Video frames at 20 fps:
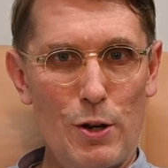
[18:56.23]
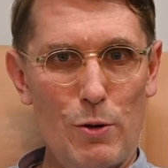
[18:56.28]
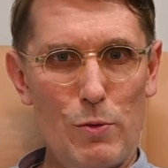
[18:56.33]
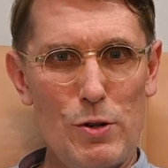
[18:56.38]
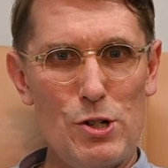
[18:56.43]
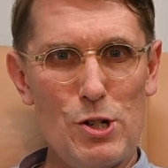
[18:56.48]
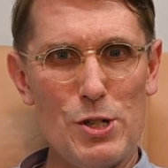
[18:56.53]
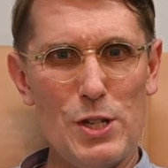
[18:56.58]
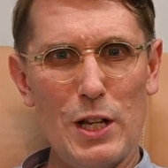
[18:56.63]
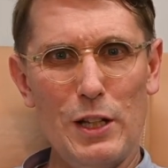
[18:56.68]

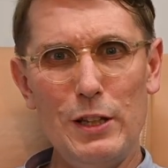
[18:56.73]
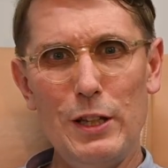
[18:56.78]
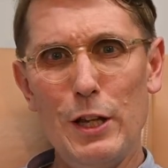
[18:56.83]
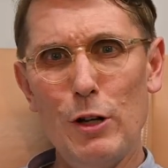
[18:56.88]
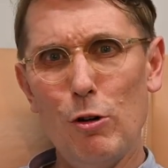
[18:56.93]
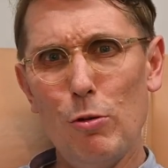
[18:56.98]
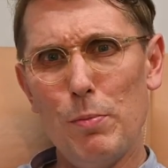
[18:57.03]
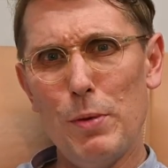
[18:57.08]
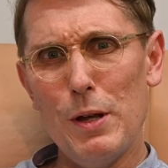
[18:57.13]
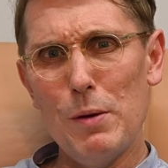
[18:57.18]
which is a
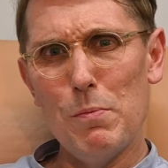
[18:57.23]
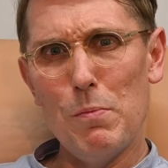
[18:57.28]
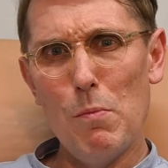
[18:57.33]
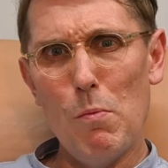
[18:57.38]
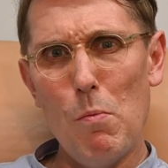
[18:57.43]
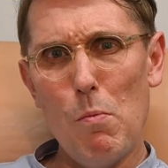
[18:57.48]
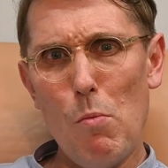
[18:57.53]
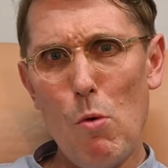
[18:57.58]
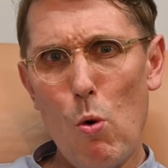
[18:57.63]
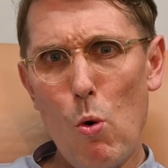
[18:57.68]
little bit
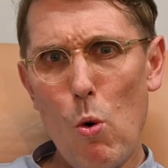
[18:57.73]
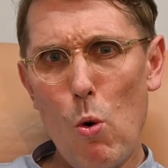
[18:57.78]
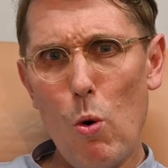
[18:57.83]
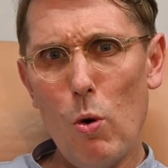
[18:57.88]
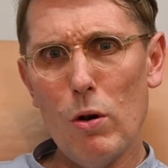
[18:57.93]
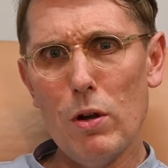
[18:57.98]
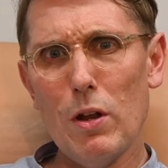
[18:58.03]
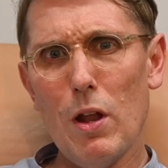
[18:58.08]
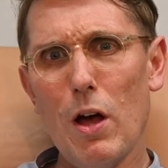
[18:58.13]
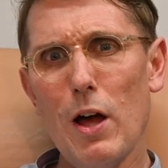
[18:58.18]

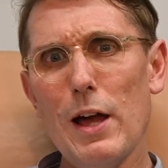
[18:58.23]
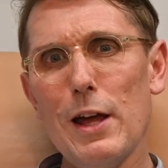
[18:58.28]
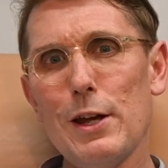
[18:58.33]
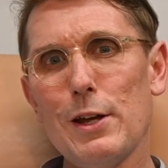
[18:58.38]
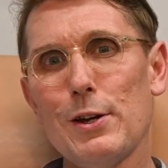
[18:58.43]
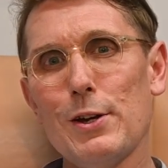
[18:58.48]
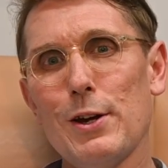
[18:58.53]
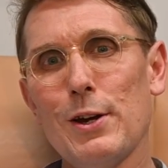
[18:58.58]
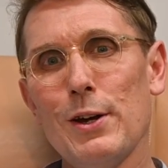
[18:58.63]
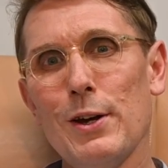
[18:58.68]
more
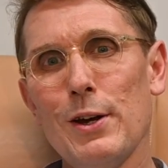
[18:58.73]
like